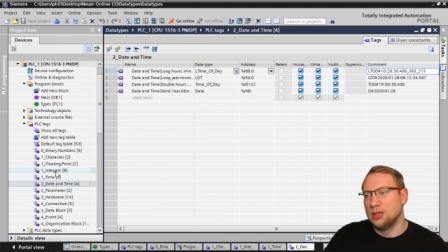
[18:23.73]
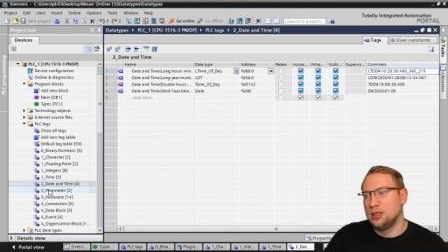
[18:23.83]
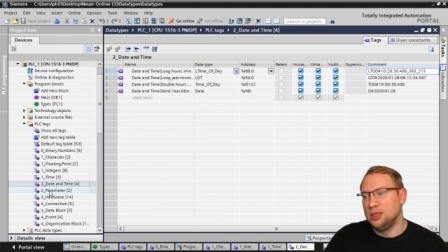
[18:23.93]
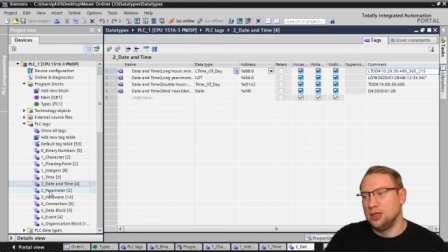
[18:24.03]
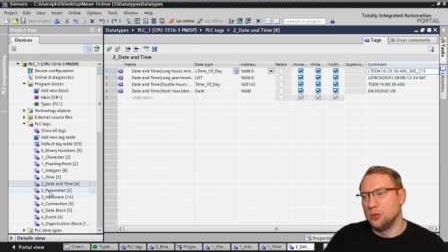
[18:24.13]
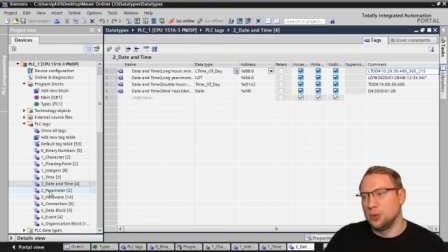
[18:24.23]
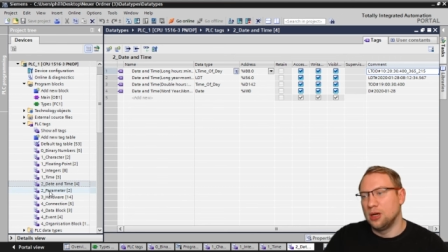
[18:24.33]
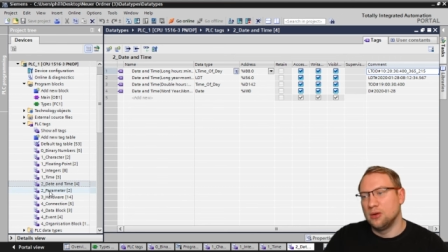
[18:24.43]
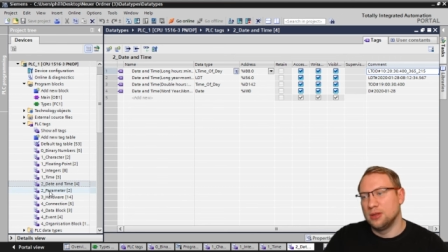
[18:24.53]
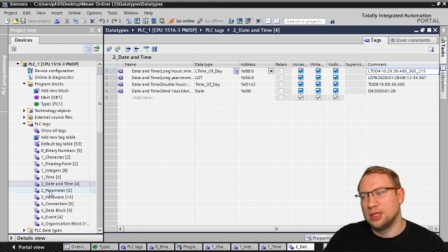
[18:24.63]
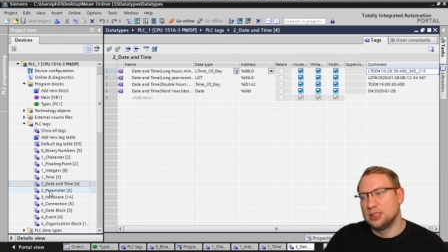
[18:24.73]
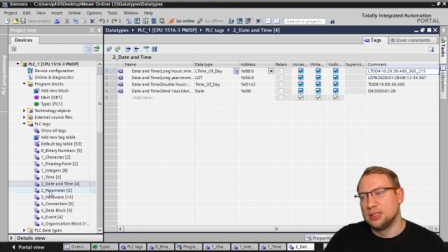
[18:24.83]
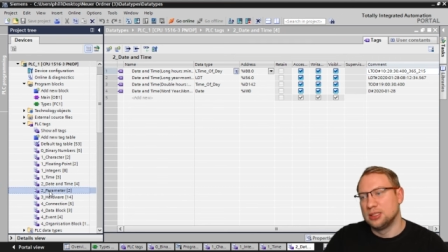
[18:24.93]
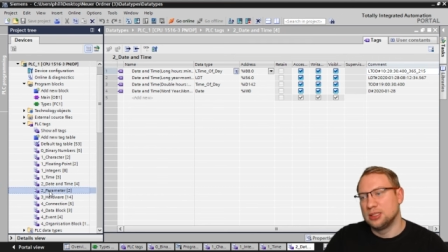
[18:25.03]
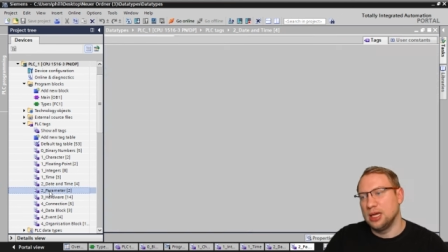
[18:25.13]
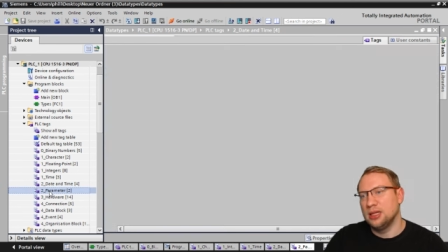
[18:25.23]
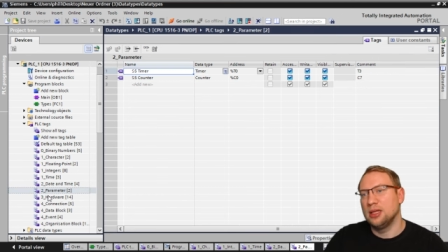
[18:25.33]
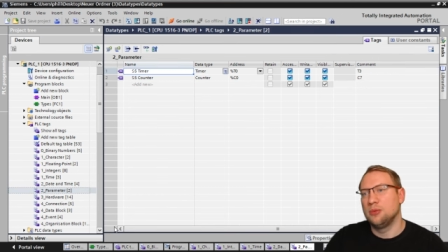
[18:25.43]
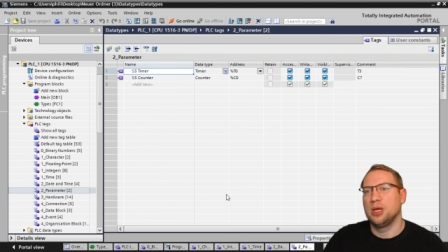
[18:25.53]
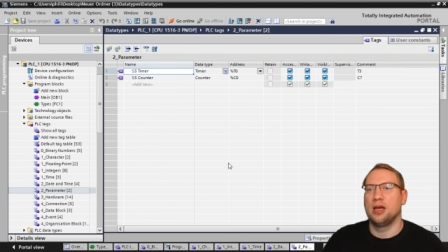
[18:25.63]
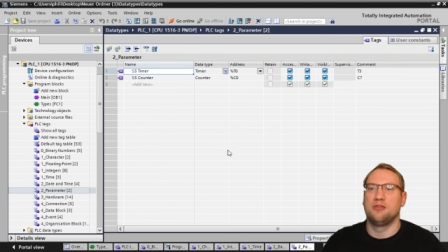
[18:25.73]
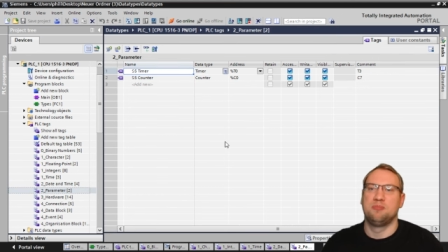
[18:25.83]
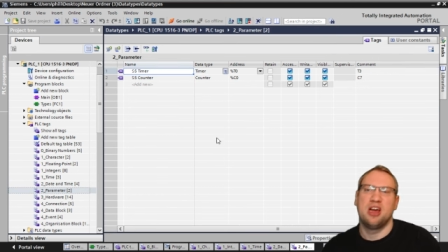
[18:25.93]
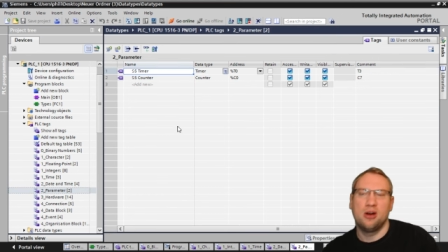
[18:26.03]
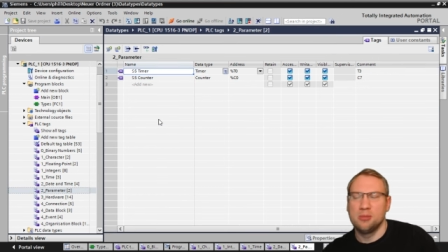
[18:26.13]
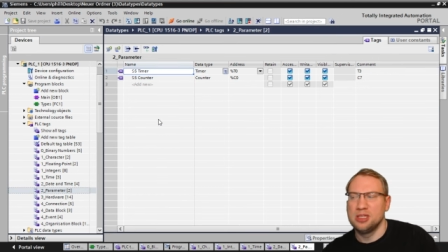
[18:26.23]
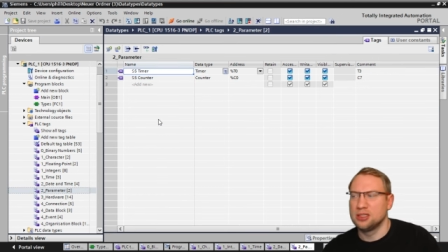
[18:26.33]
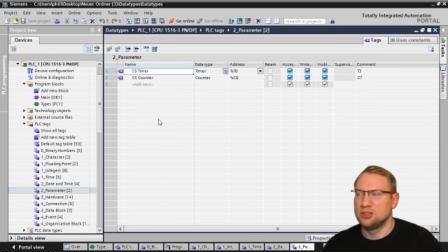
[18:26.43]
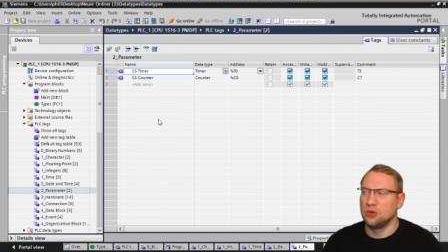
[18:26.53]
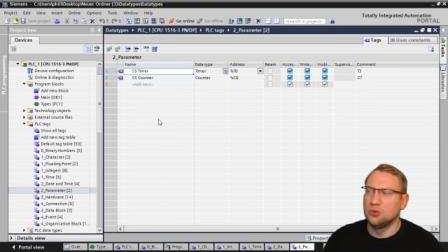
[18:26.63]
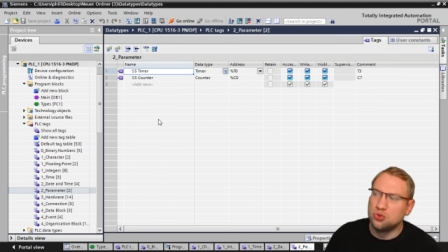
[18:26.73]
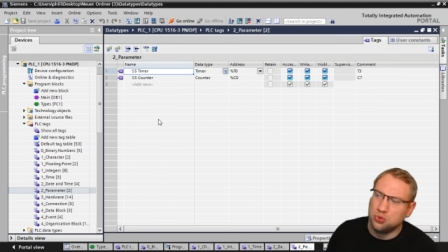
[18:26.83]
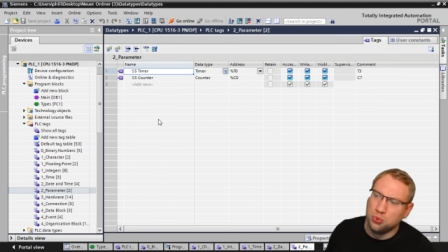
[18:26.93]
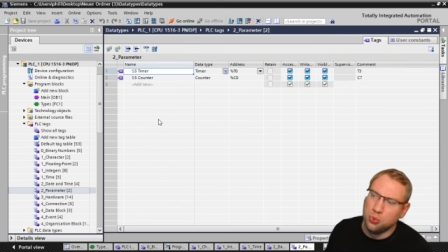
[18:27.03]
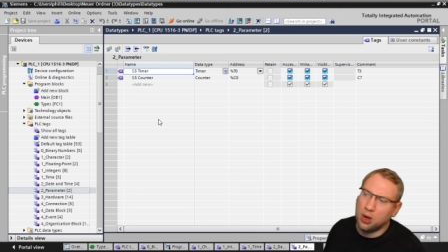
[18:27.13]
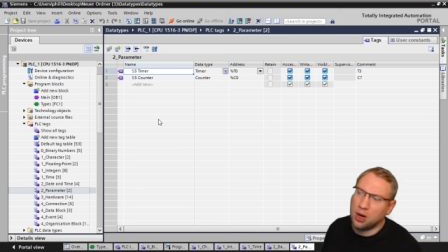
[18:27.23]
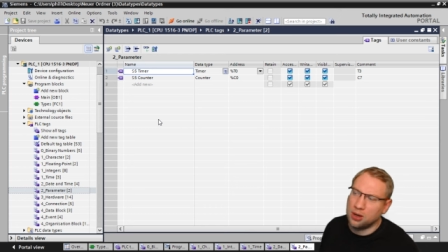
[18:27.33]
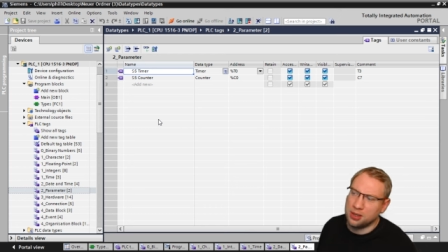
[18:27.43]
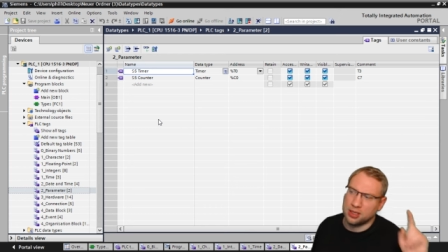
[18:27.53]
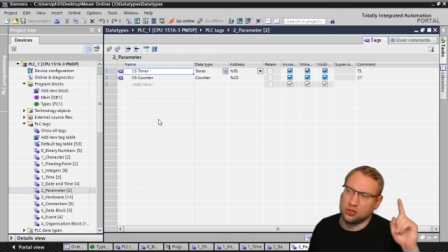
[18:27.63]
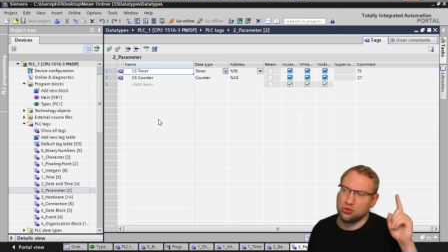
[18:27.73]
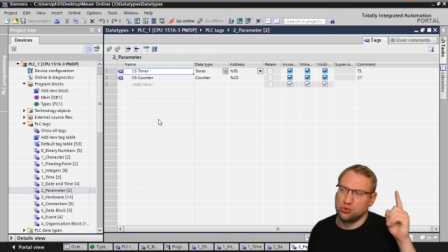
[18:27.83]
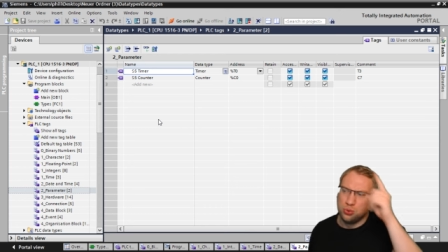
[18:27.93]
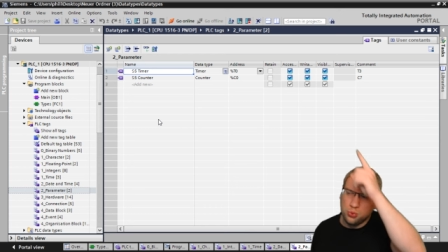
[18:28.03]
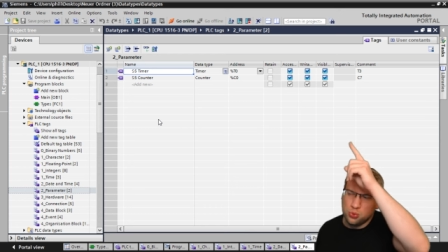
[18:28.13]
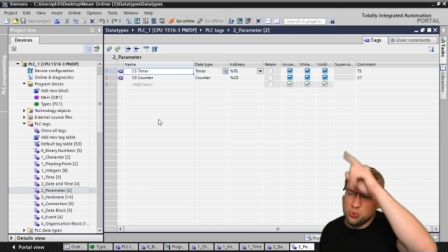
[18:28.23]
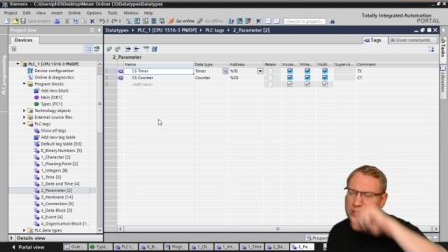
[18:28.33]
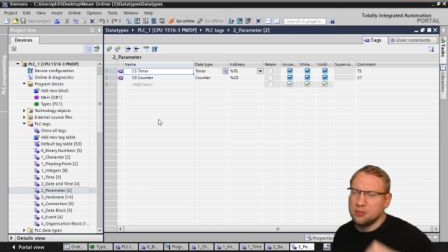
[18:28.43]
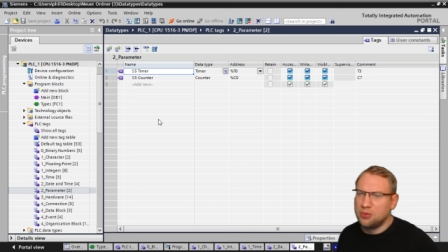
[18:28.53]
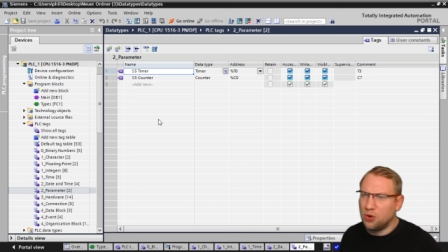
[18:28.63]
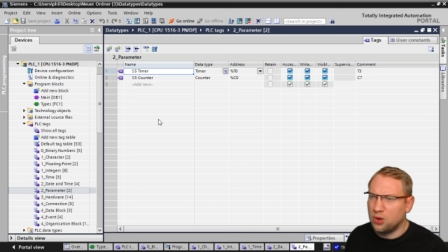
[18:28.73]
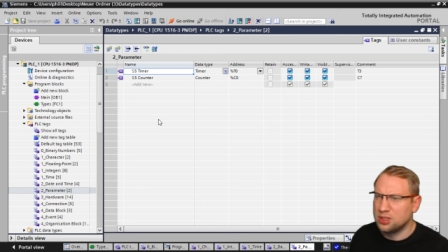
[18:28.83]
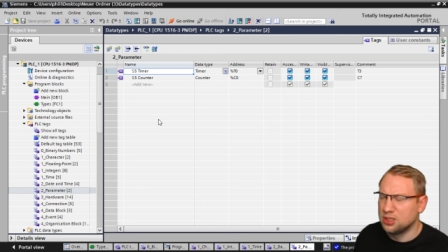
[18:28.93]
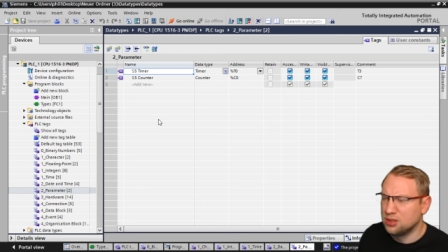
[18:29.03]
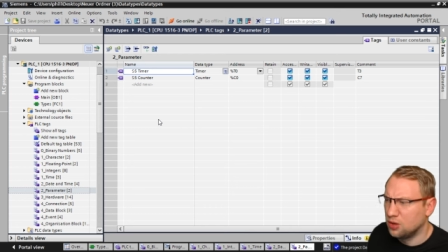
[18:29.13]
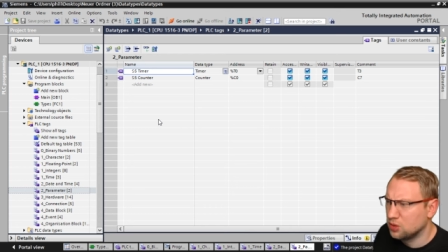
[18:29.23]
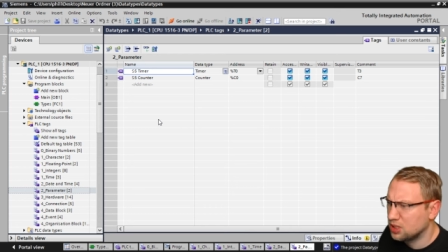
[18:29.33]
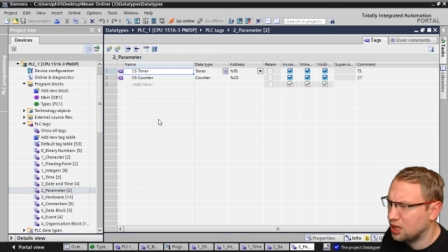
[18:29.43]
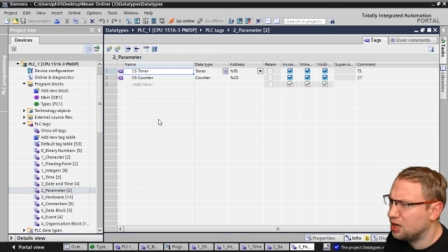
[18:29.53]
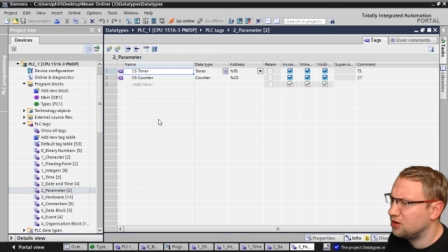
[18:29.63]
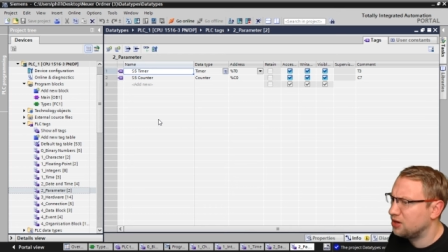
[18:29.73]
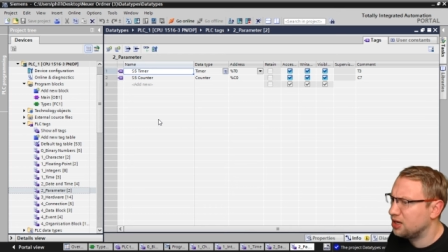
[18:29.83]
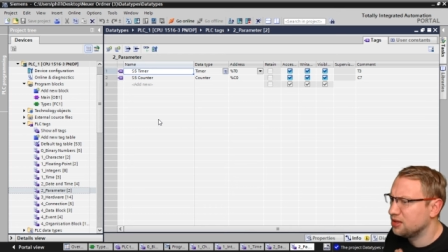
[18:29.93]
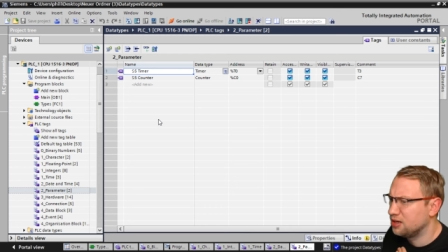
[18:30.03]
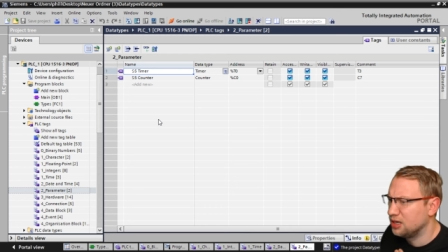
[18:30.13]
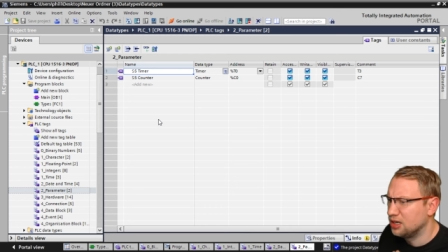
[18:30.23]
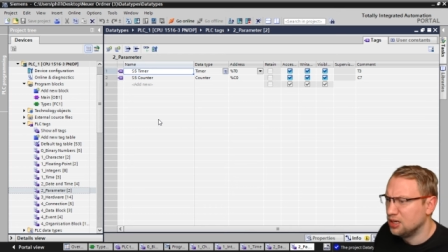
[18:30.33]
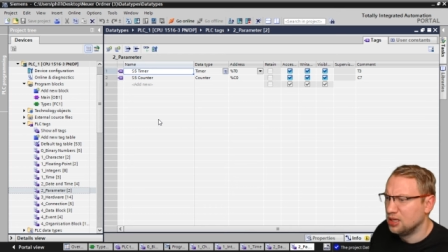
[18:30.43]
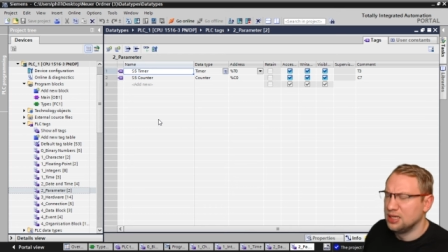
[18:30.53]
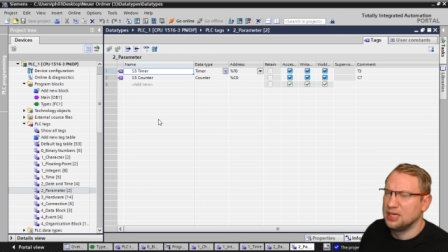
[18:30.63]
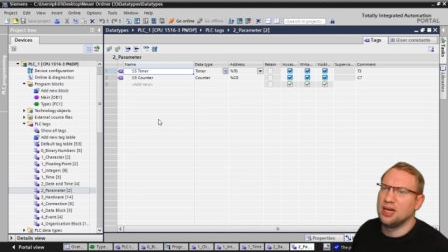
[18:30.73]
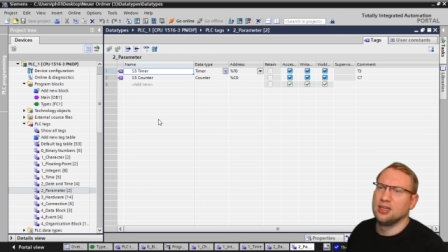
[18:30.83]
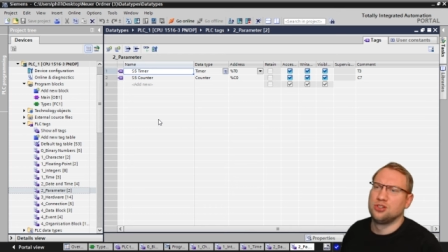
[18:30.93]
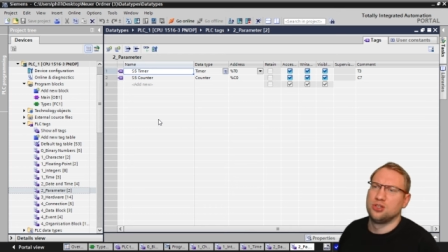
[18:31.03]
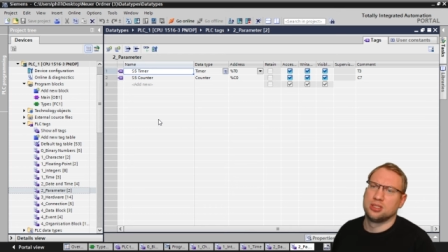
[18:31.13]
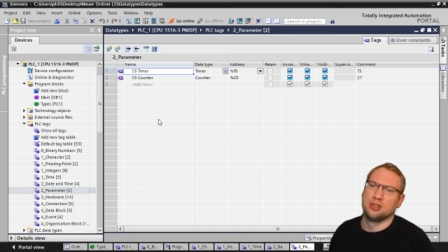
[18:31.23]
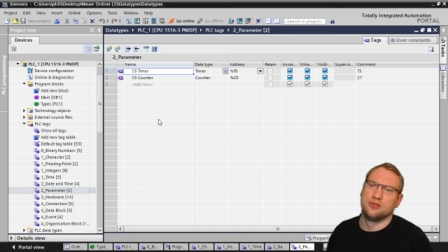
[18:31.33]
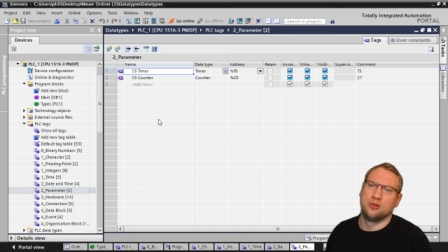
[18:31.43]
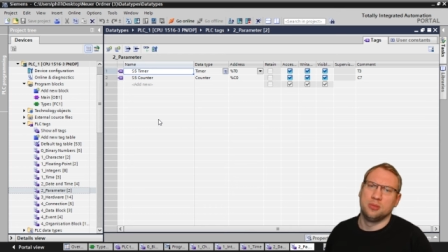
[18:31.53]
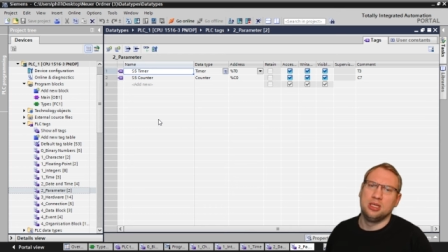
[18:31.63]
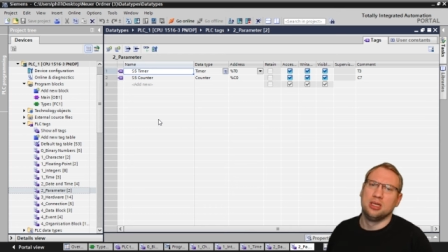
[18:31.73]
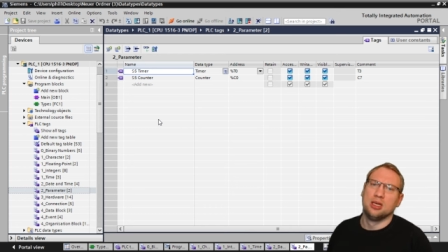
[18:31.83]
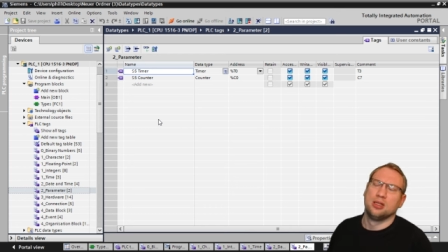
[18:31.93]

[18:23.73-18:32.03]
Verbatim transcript: Here we go, that's this. And then we have parameters. Those two are not too important. Those are rather uninteresting for me.